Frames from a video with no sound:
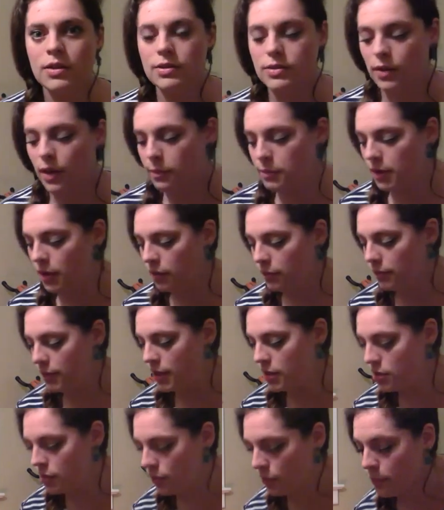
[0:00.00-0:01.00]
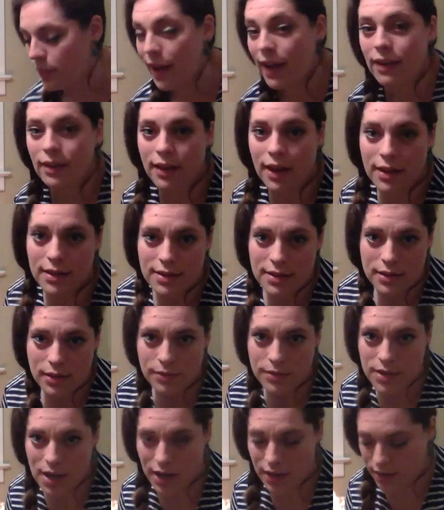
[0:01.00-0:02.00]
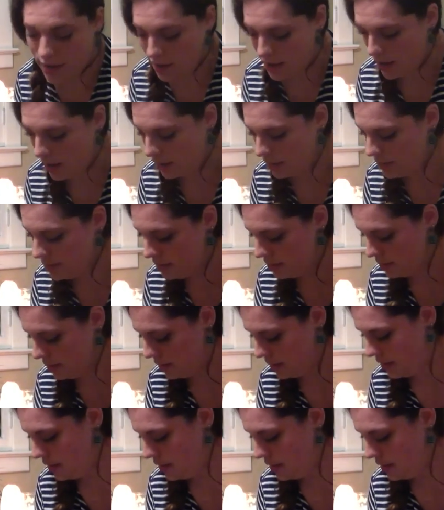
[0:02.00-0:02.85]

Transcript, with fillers: So I'm going to read you my list of 10 things.